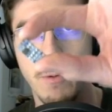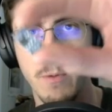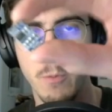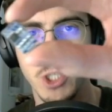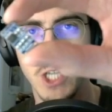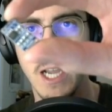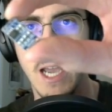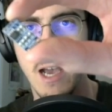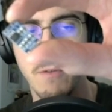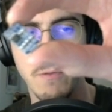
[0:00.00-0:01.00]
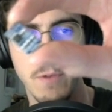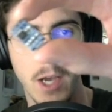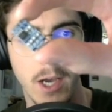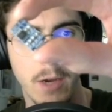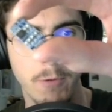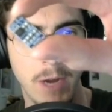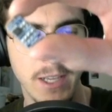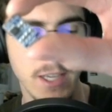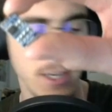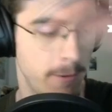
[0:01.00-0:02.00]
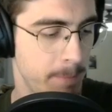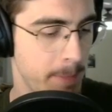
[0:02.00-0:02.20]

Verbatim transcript: which I have uh, right here.